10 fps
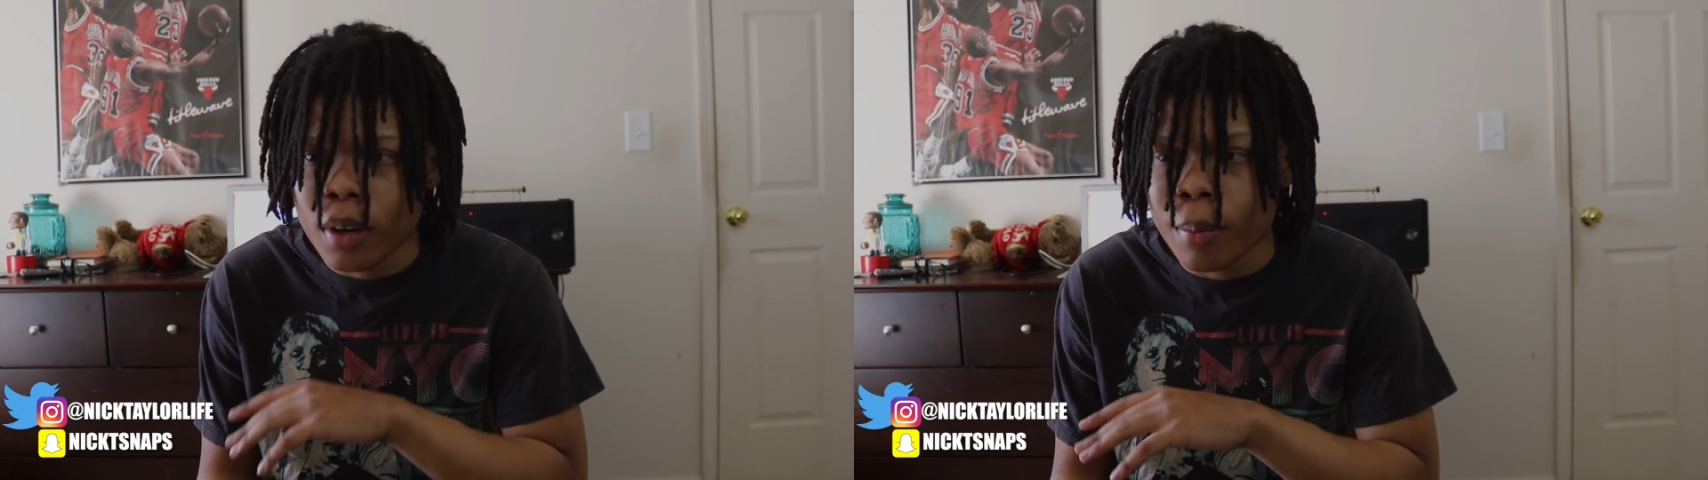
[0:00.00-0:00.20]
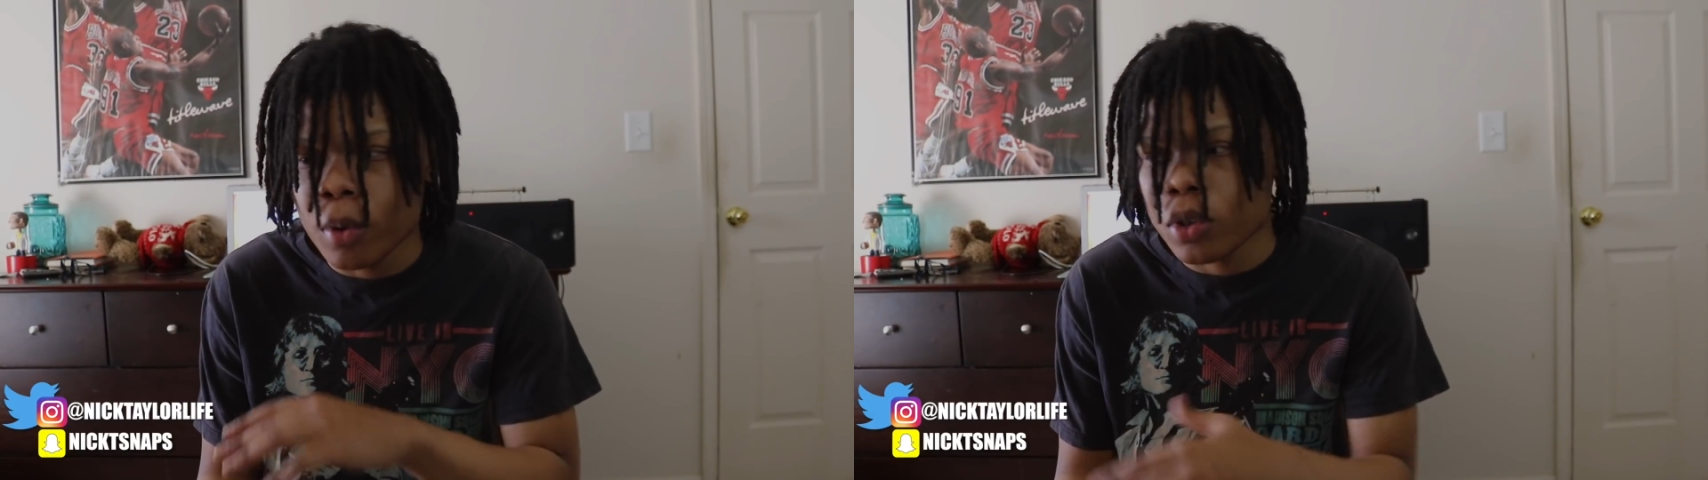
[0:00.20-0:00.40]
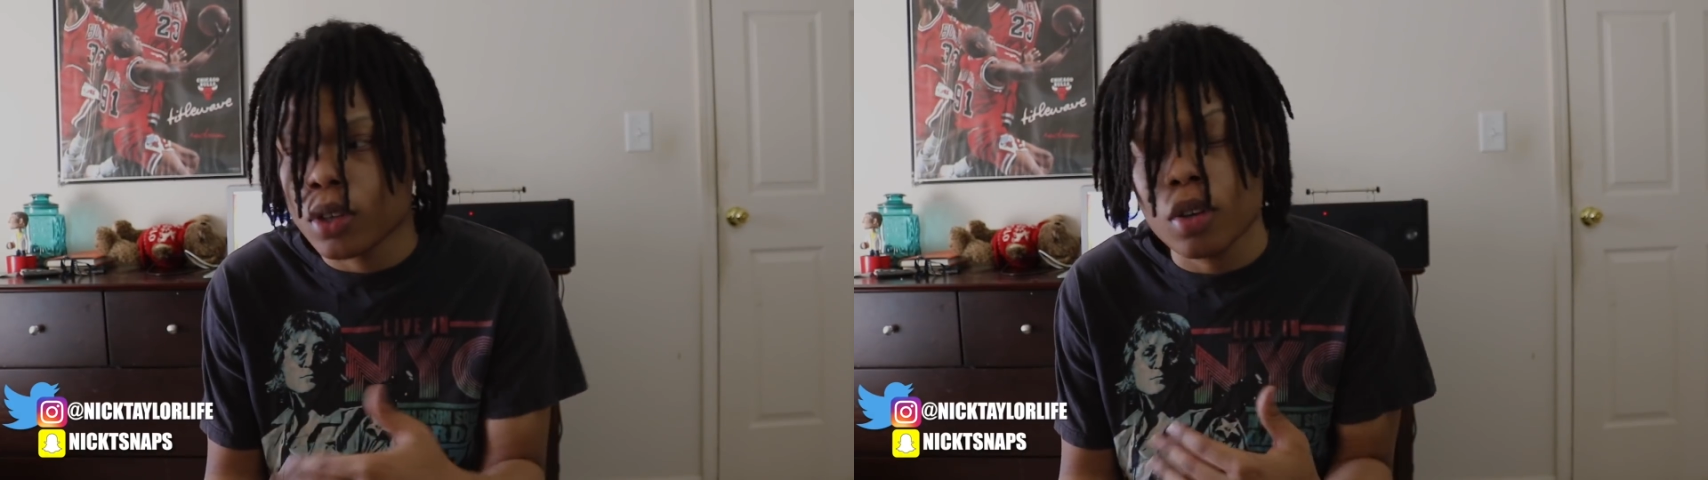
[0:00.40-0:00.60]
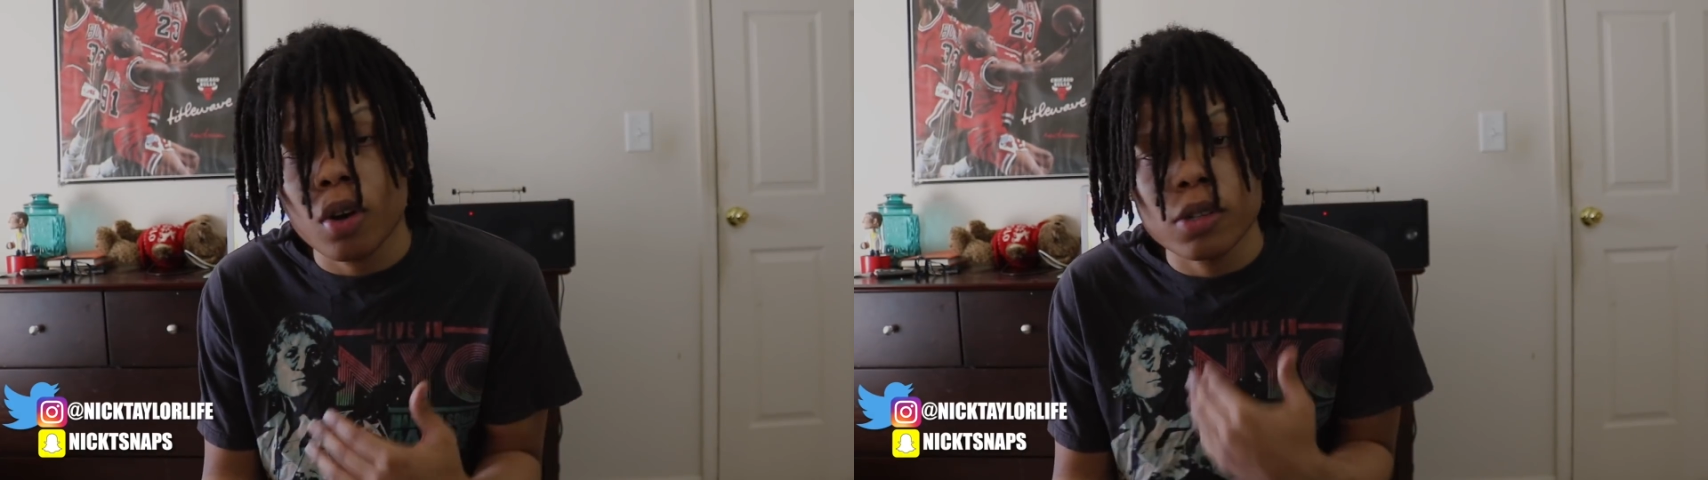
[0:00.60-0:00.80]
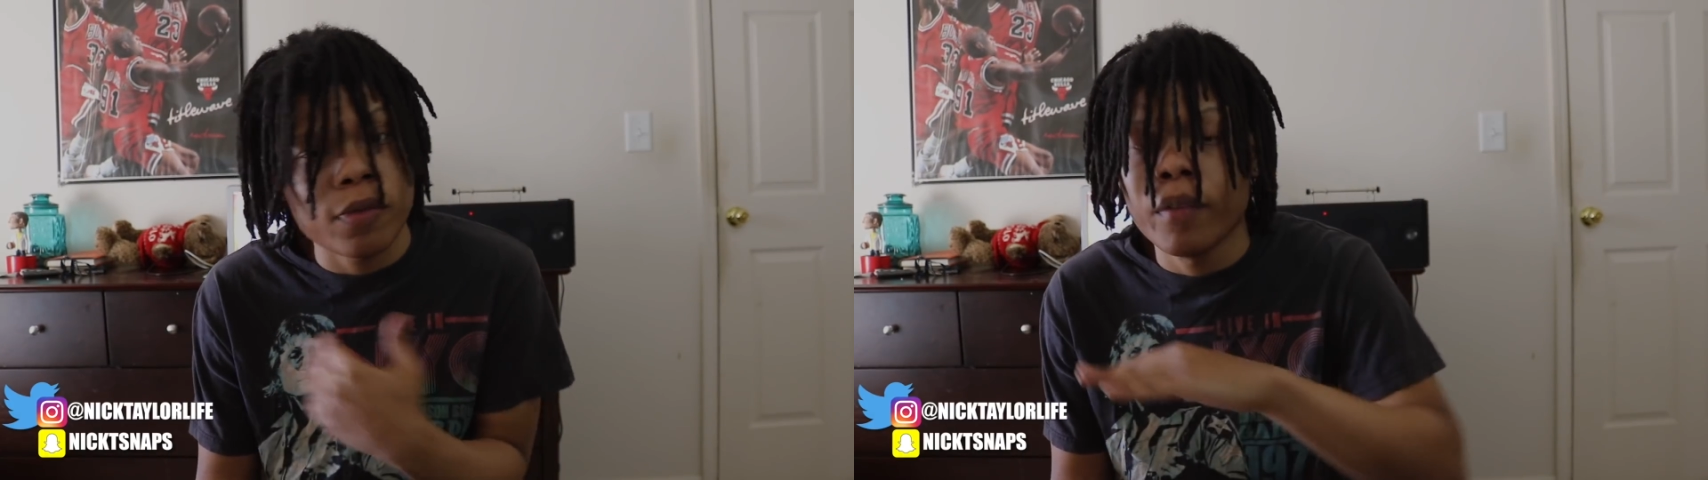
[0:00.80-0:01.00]
Their music is
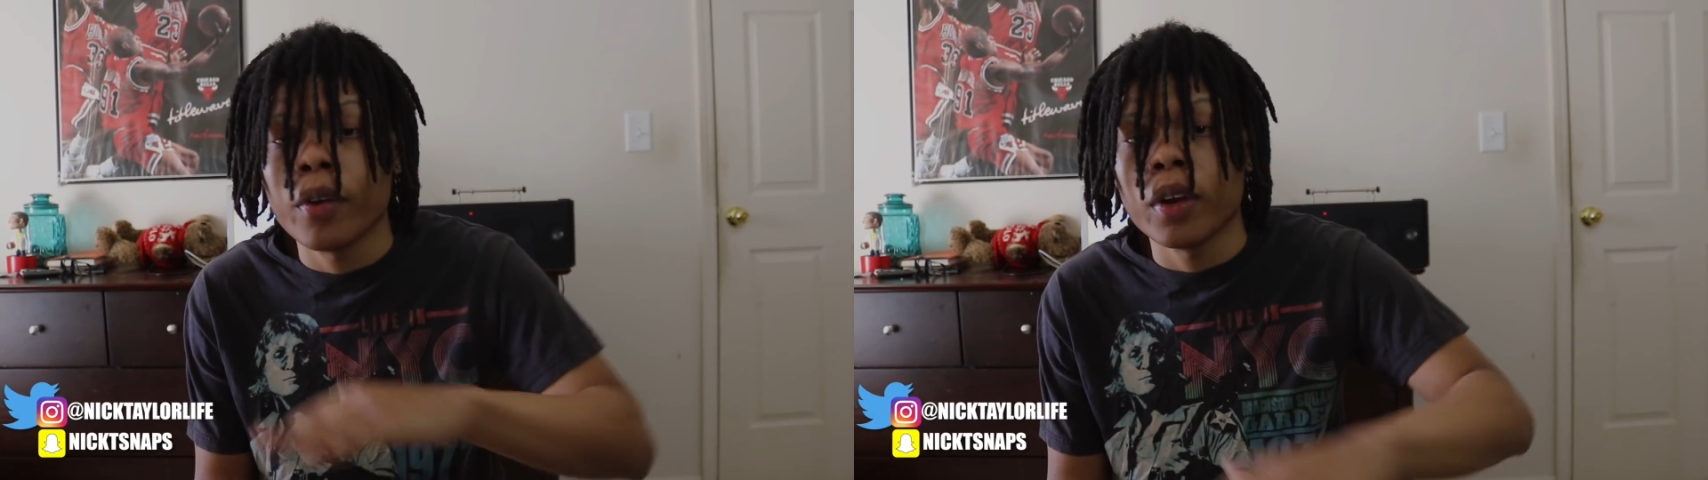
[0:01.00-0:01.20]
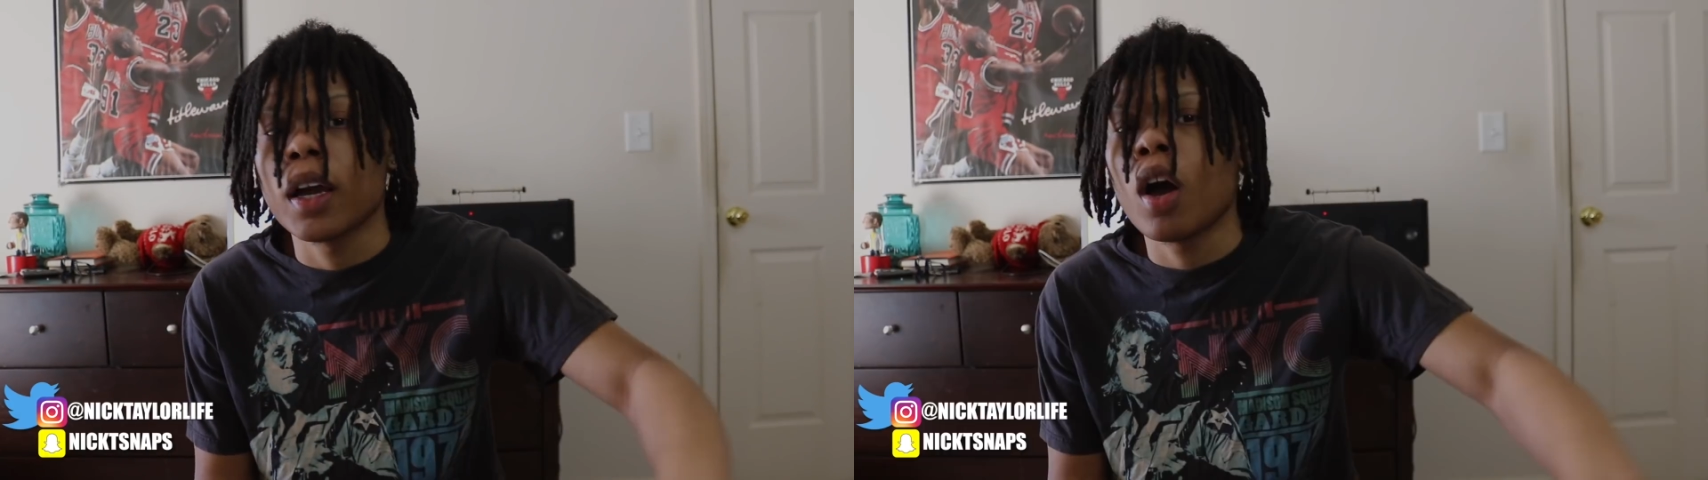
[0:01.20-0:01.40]
always very